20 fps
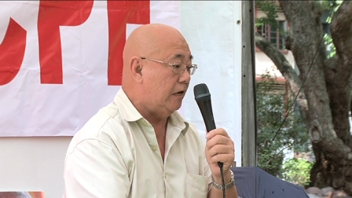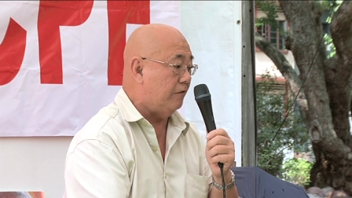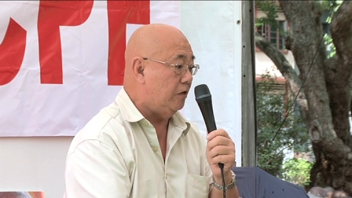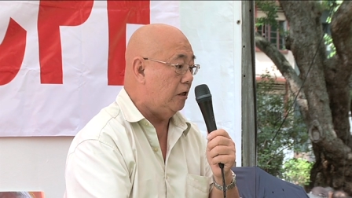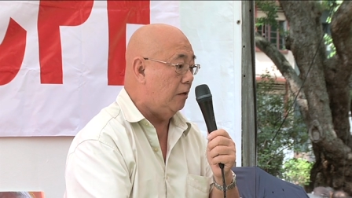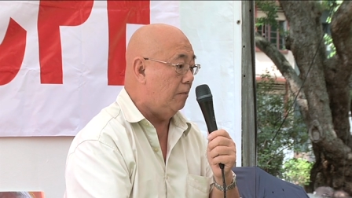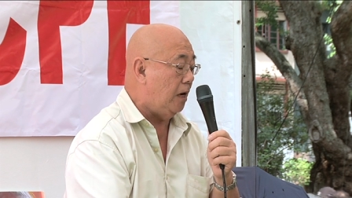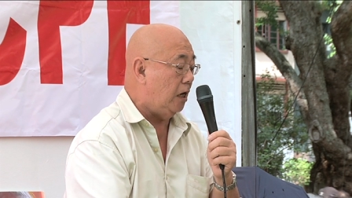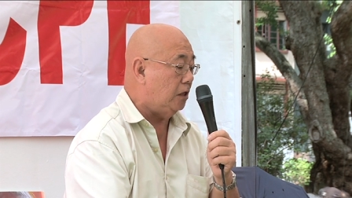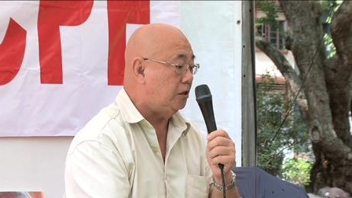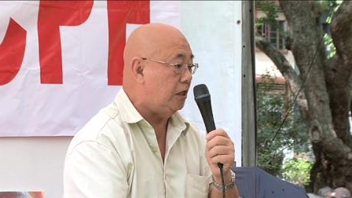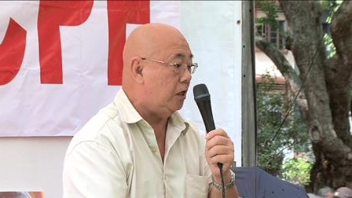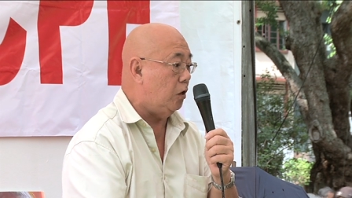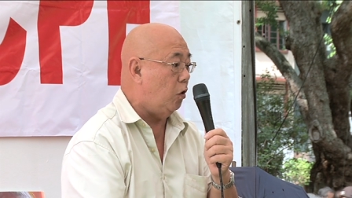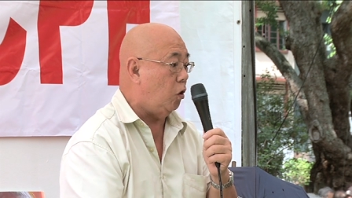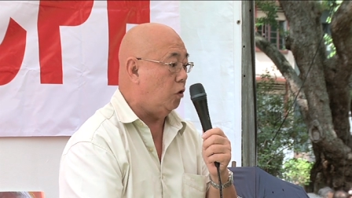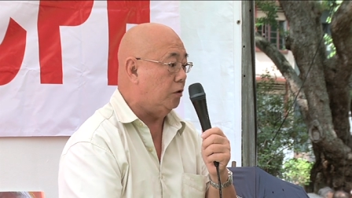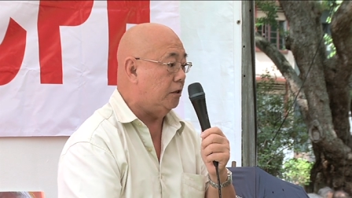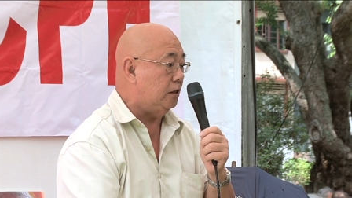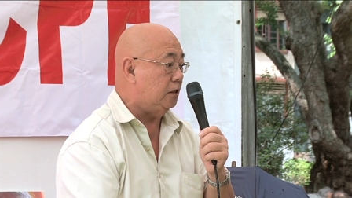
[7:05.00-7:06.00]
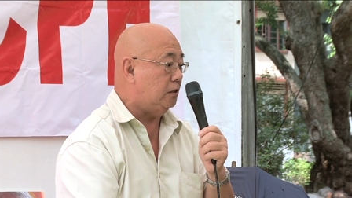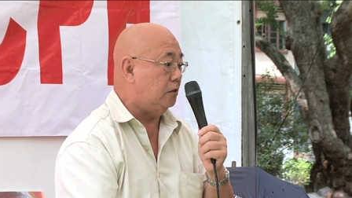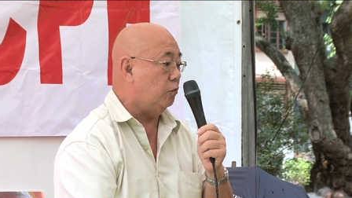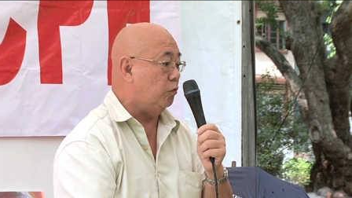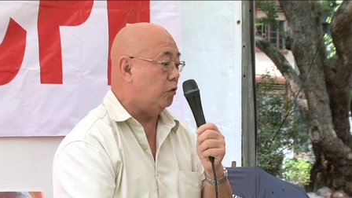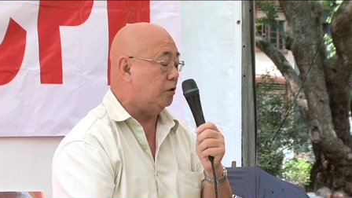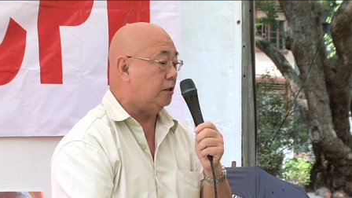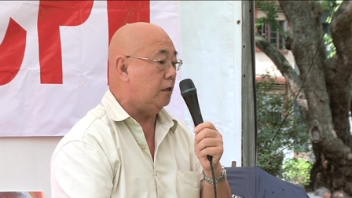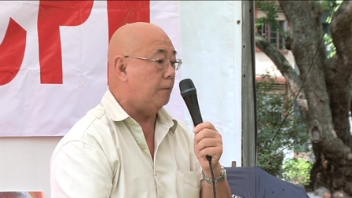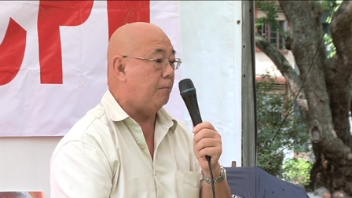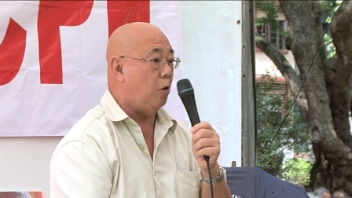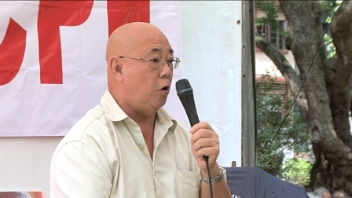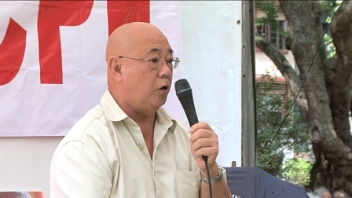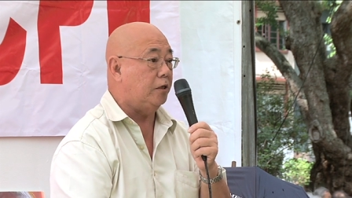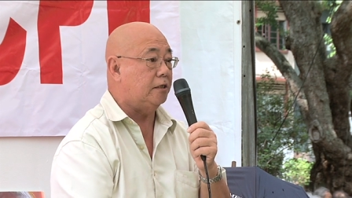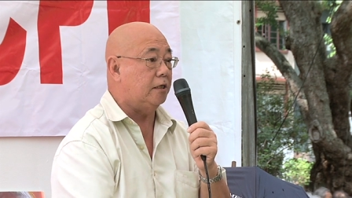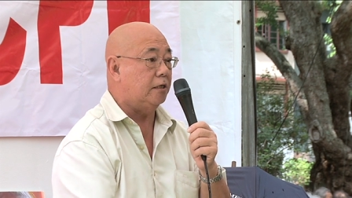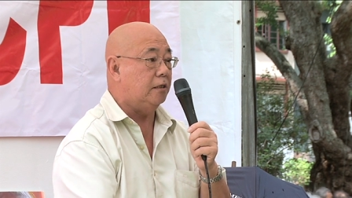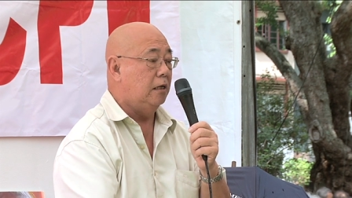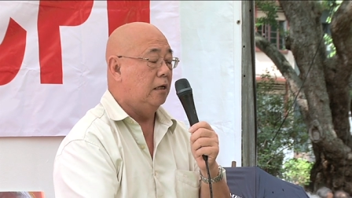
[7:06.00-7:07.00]
given the marching orders, was
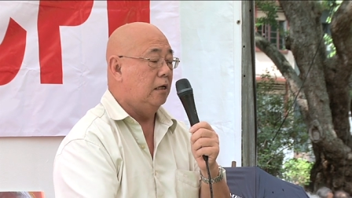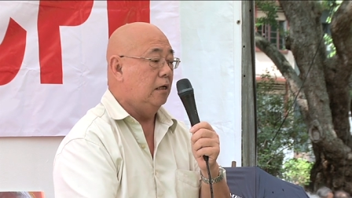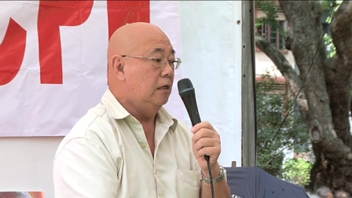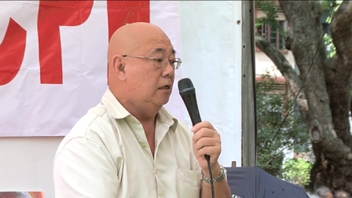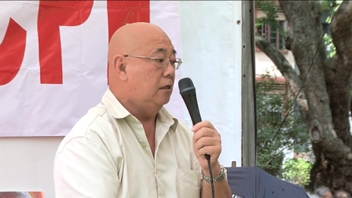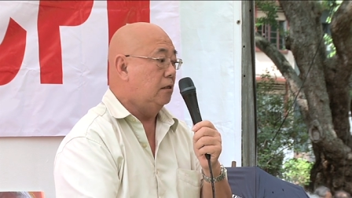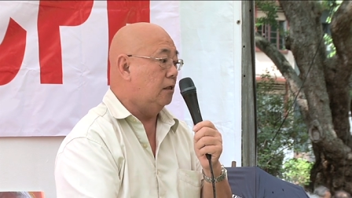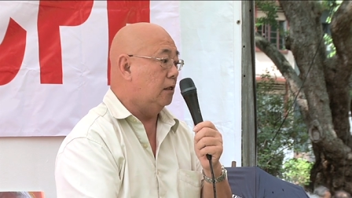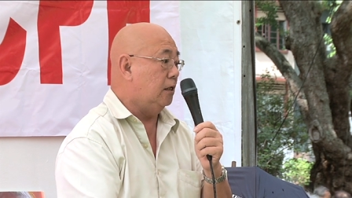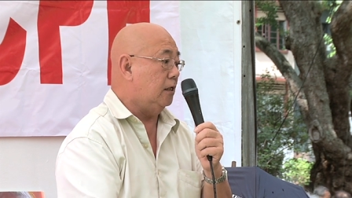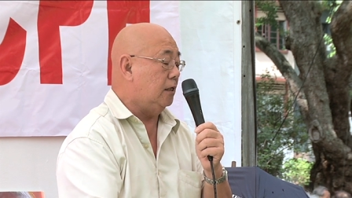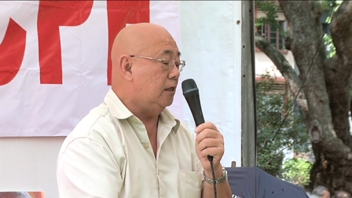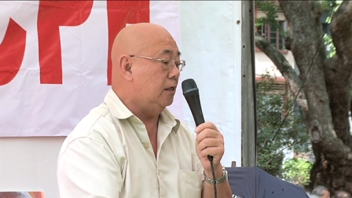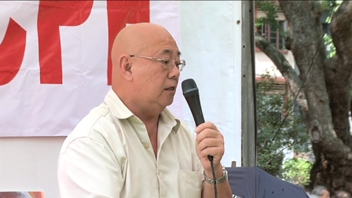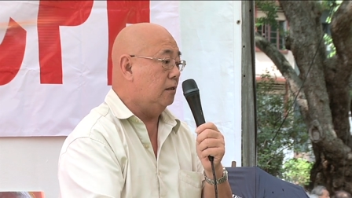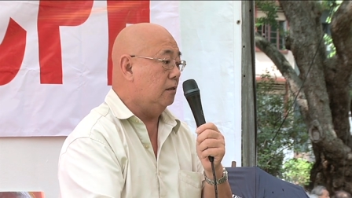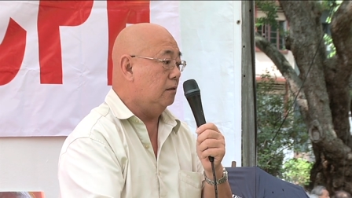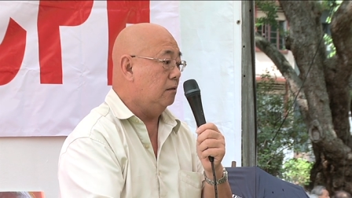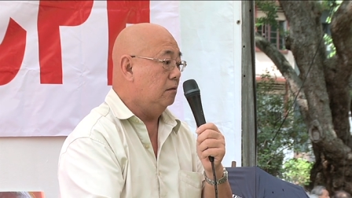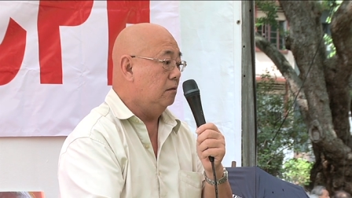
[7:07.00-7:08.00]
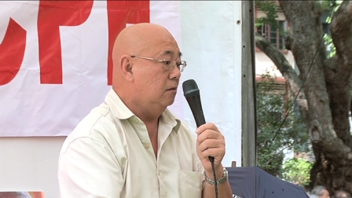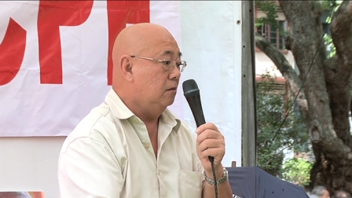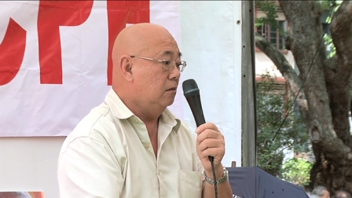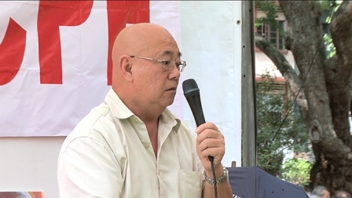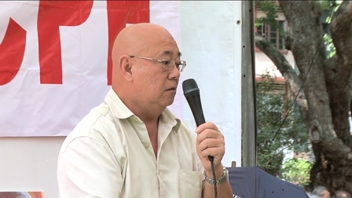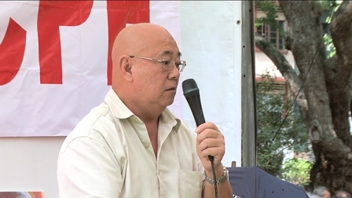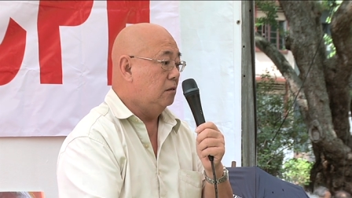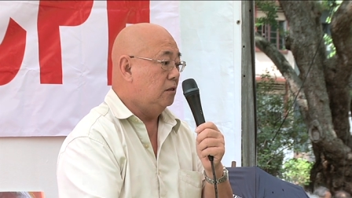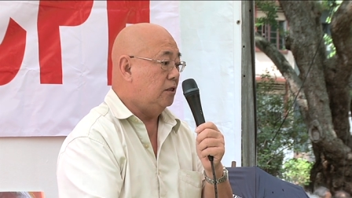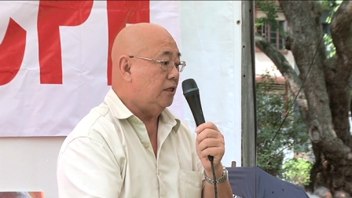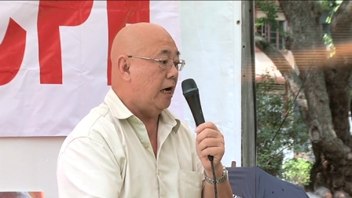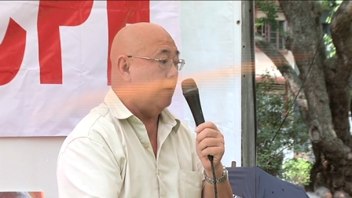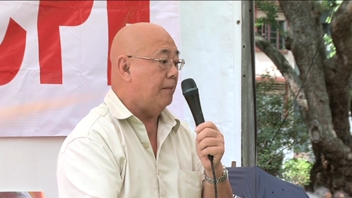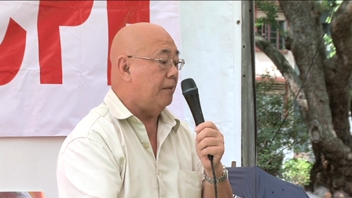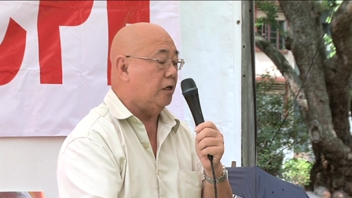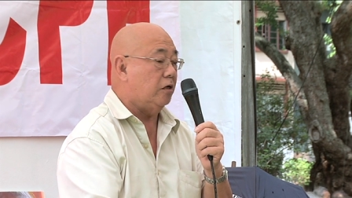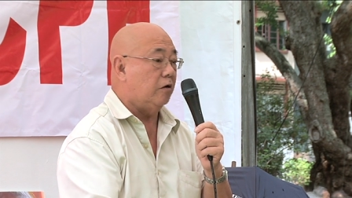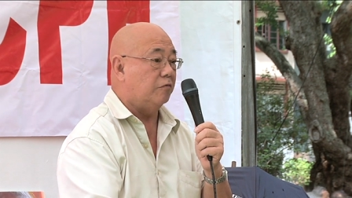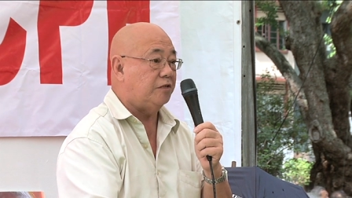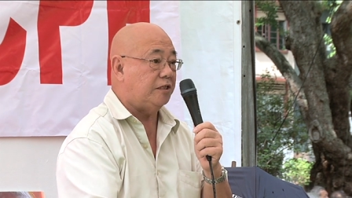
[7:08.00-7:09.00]
appointed the
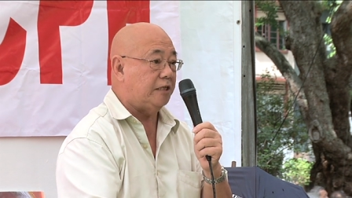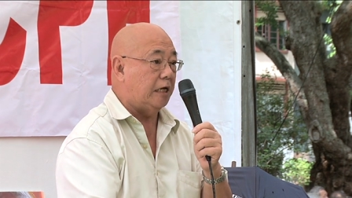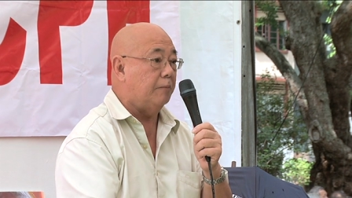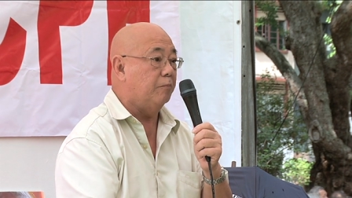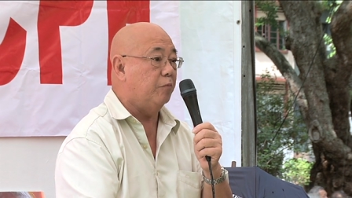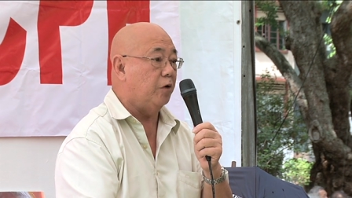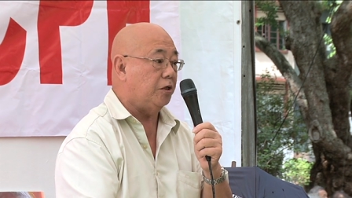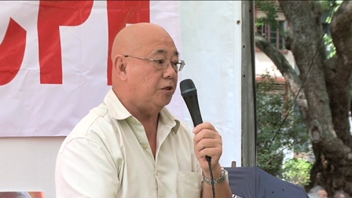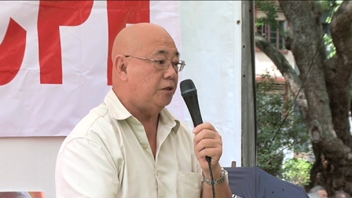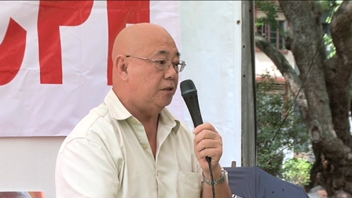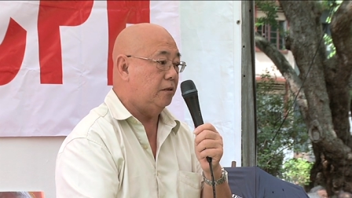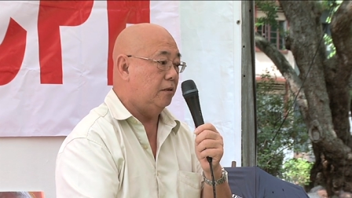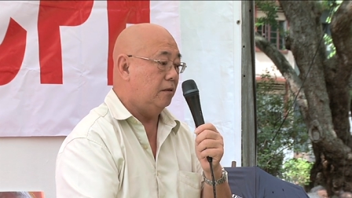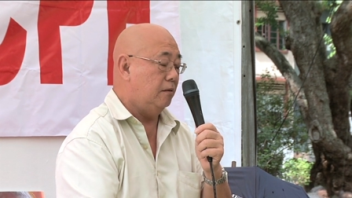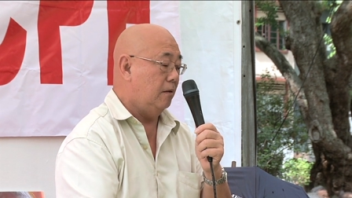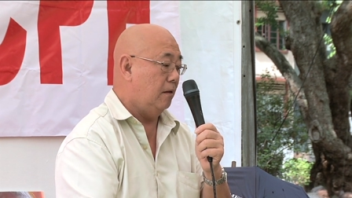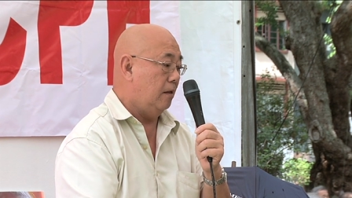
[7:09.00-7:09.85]
chairman of Singbridge.